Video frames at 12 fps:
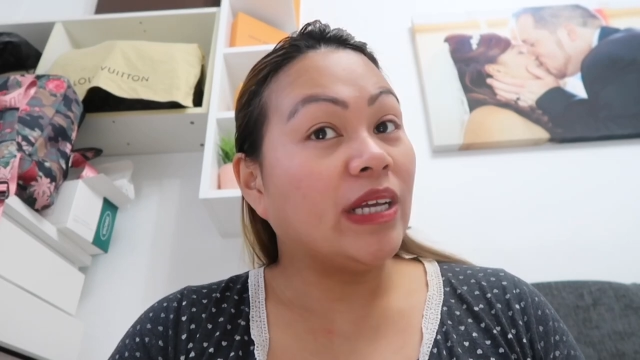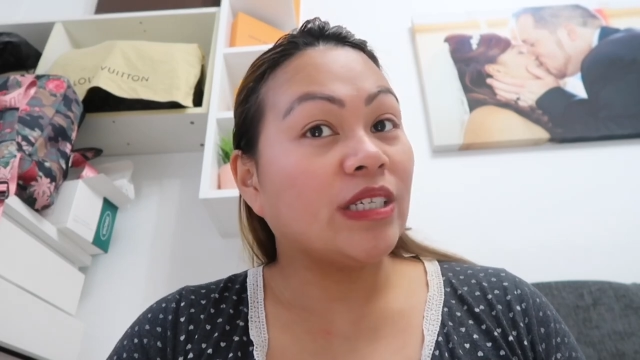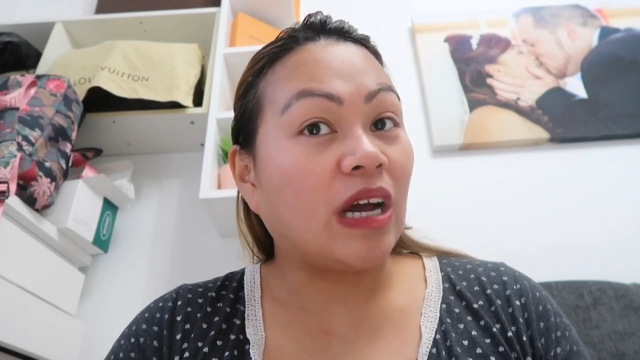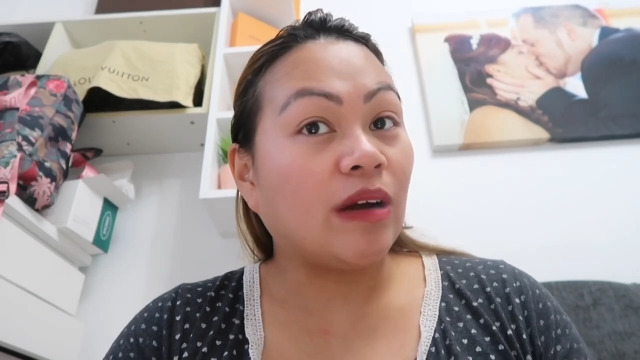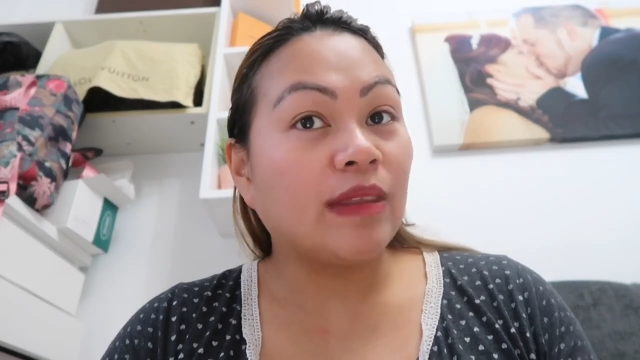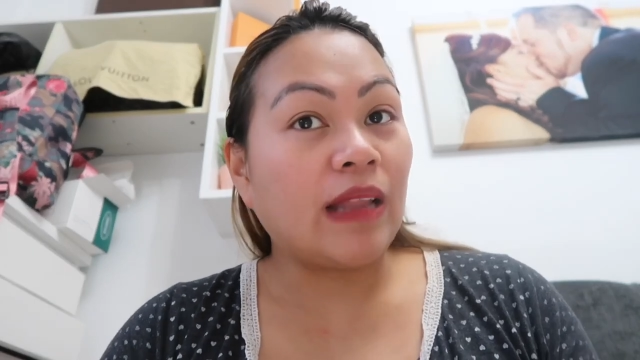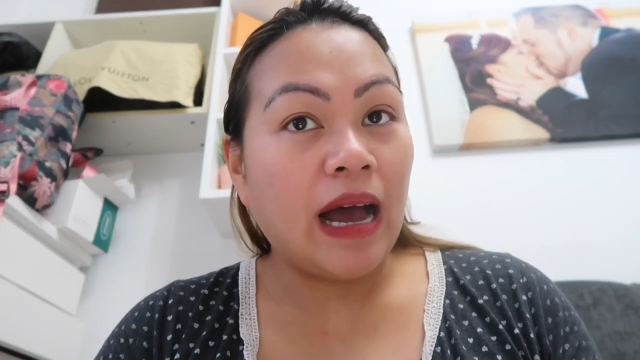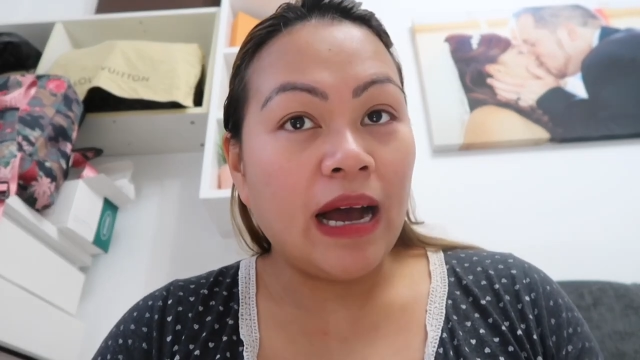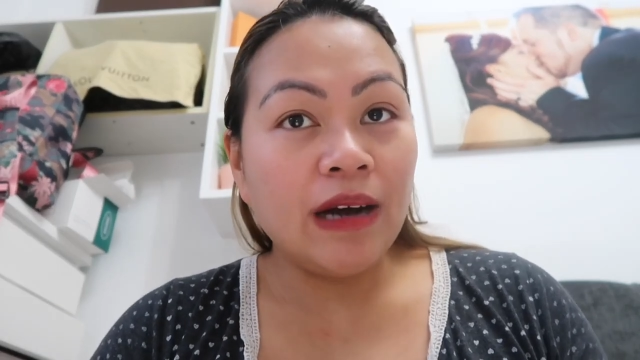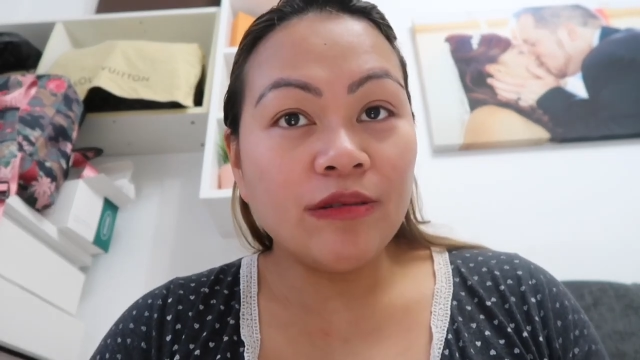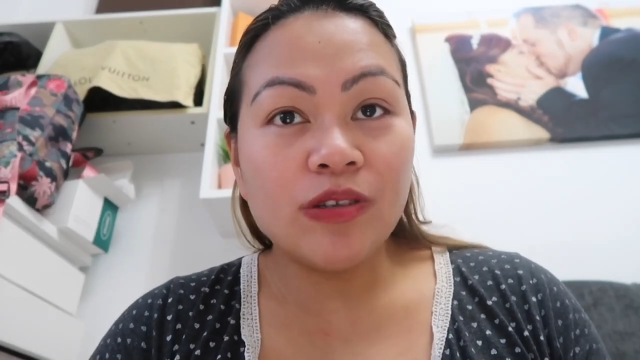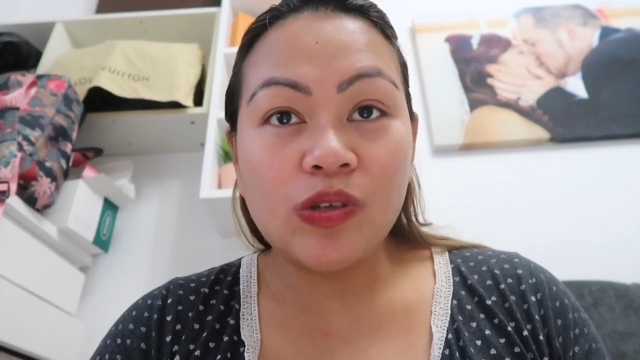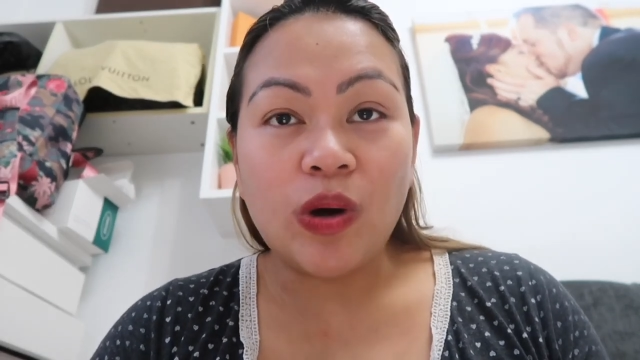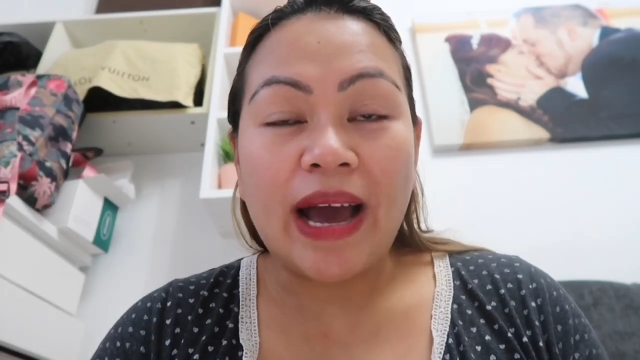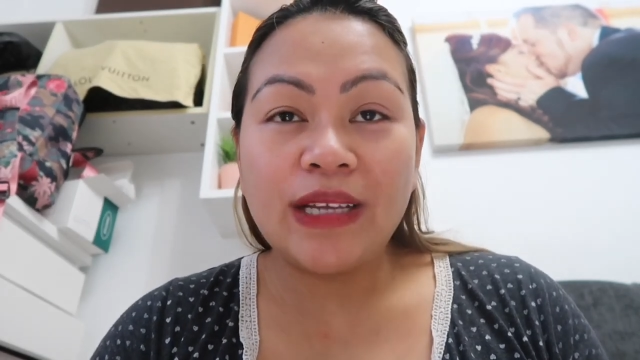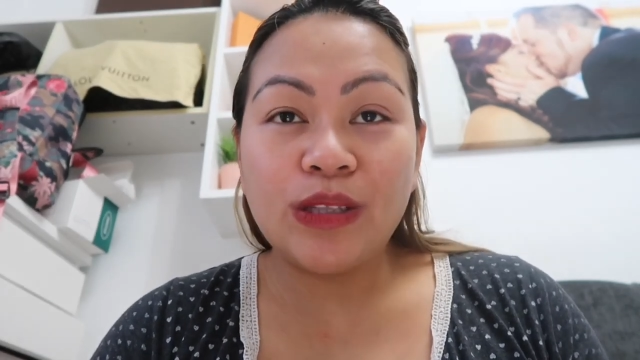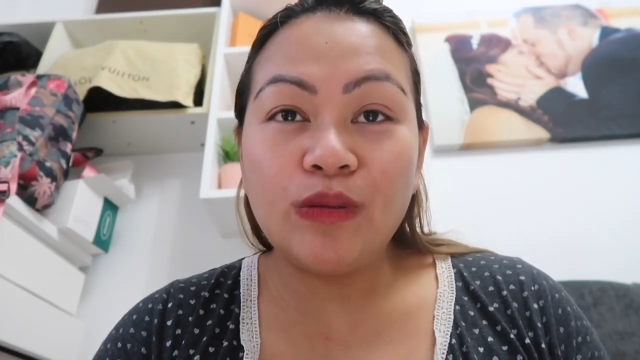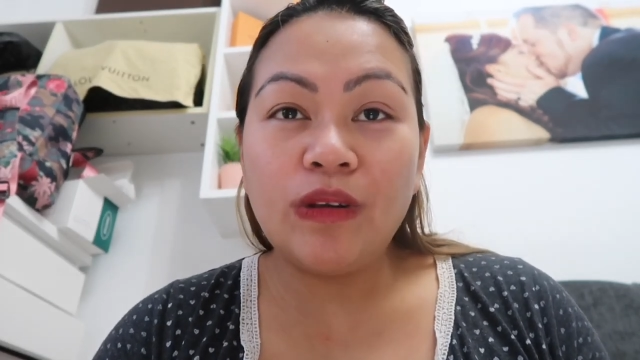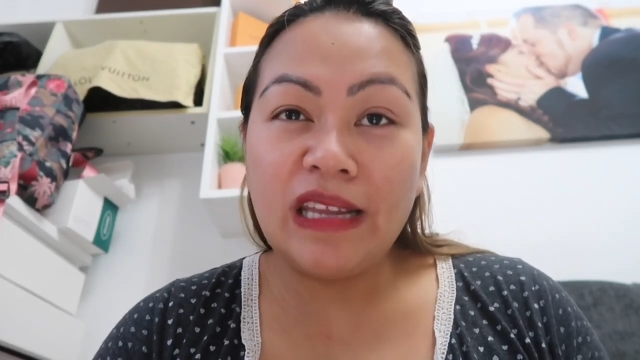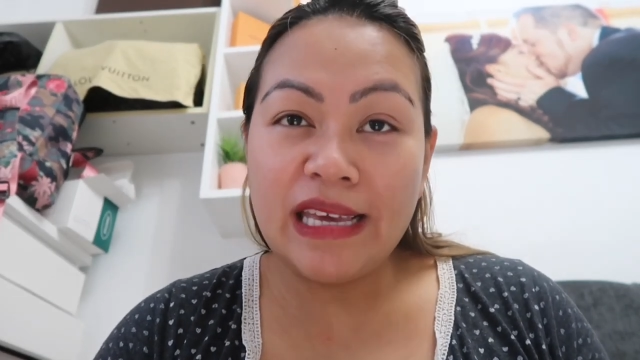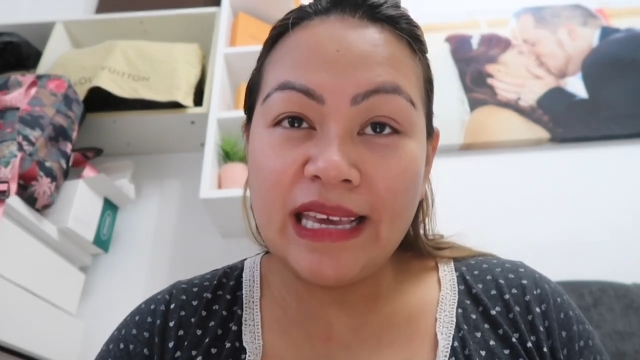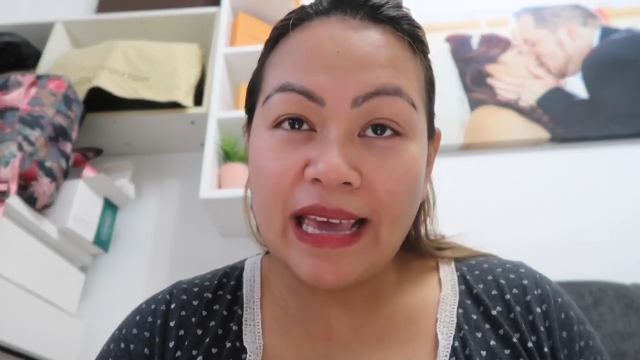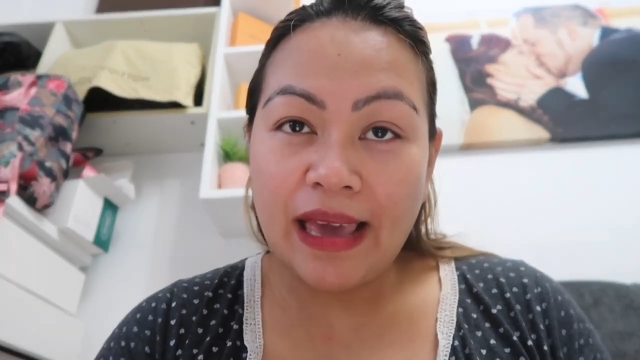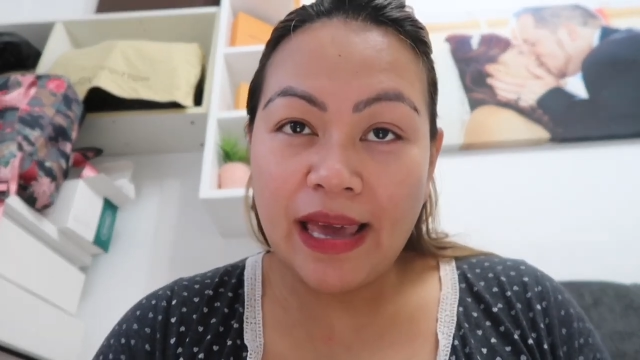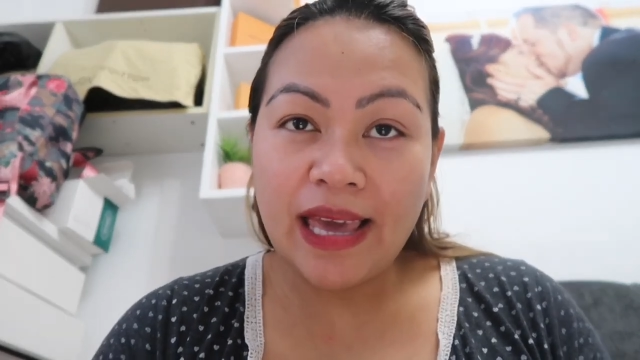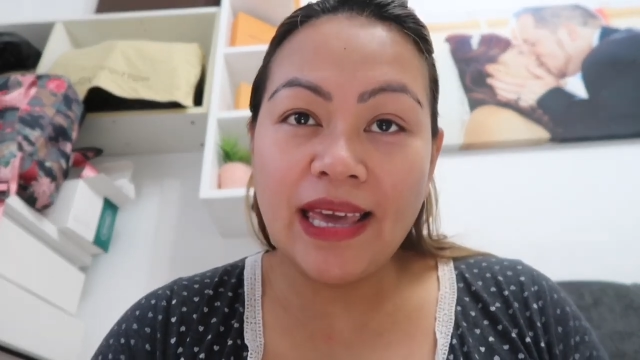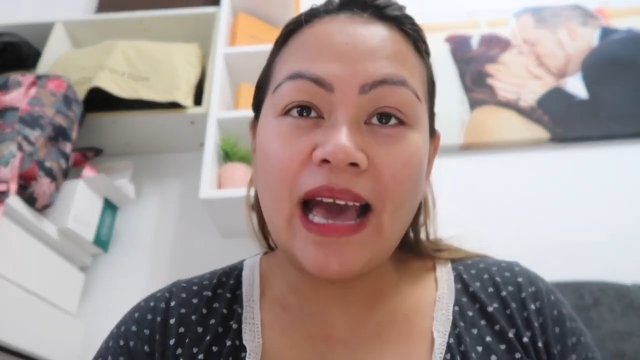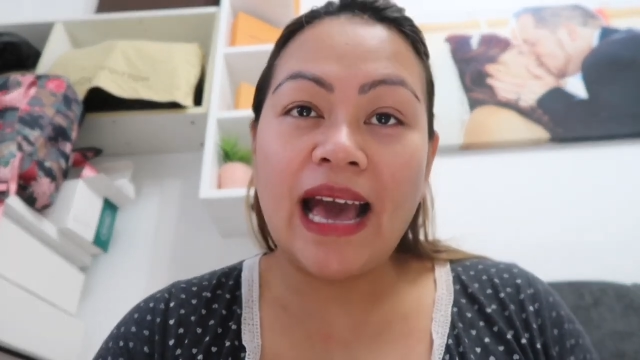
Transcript: shout out. So hi to Lee A,